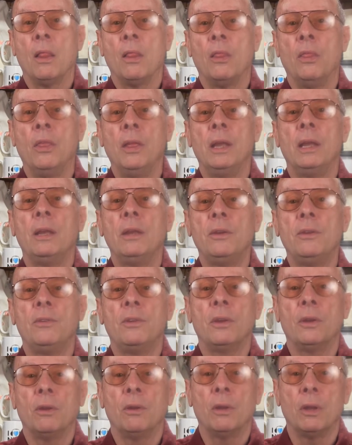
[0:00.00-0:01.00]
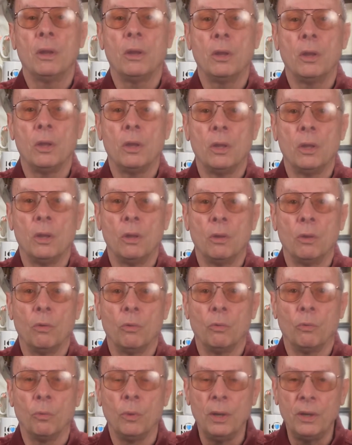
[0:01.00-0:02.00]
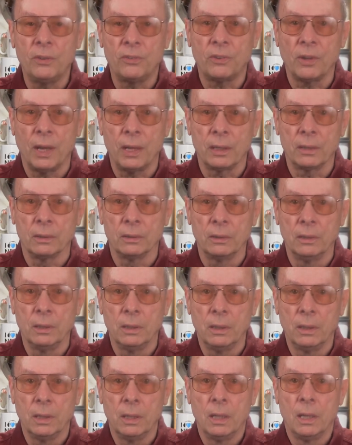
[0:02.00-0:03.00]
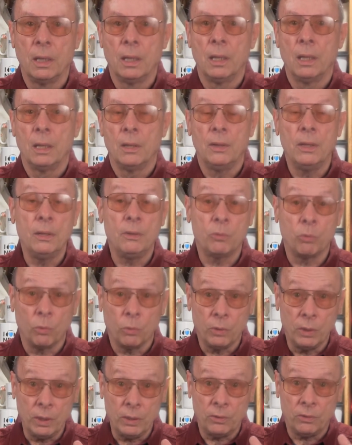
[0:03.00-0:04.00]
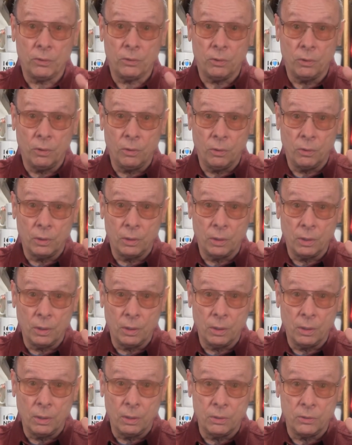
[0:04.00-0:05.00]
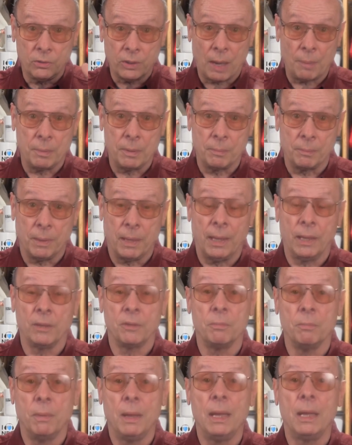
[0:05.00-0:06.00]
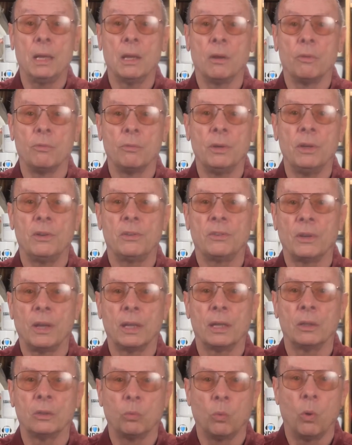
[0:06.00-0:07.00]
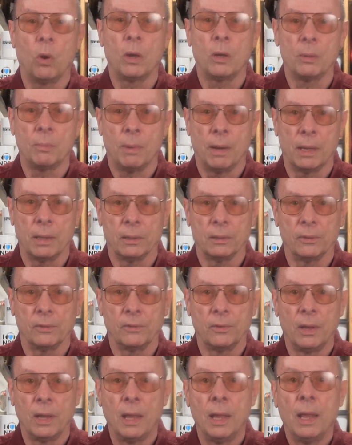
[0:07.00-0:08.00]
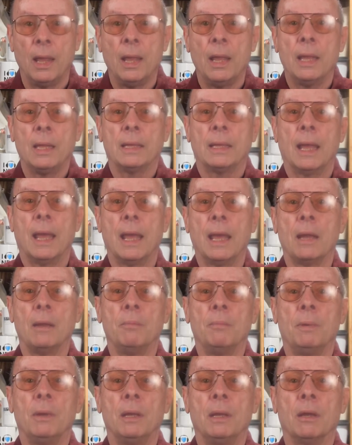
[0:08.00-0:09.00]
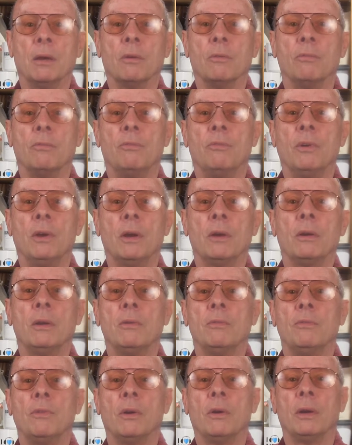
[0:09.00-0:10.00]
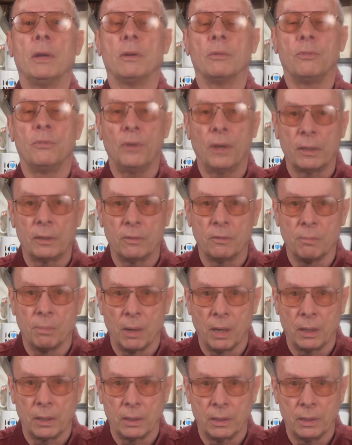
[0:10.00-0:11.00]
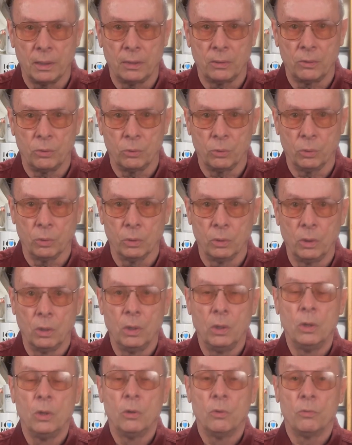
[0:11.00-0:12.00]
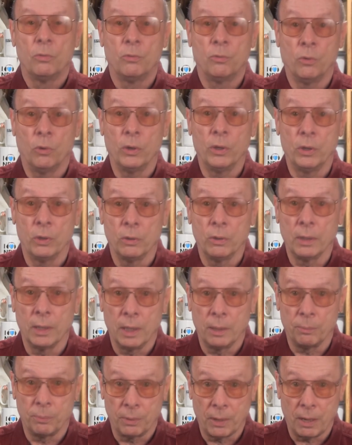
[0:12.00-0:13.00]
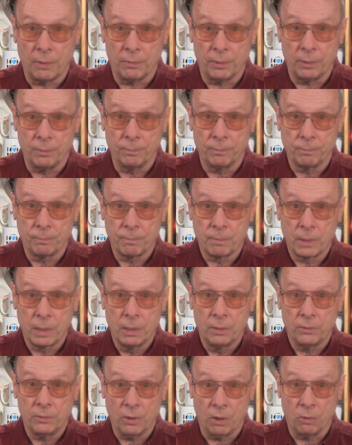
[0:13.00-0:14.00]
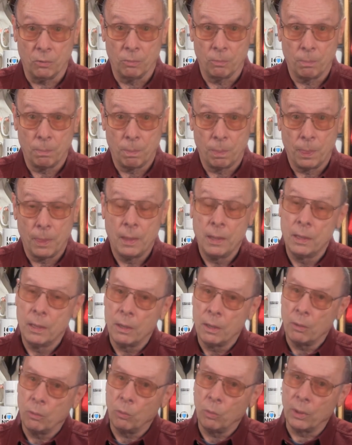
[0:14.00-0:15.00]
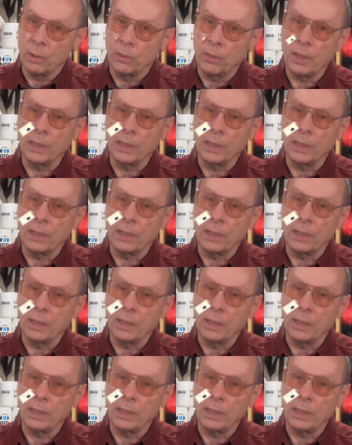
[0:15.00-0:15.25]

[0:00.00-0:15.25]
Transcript: these recycled, these, these shopping bags made of recycled water bottles can be a very, very effective marketing tool for your nonprofit. So, when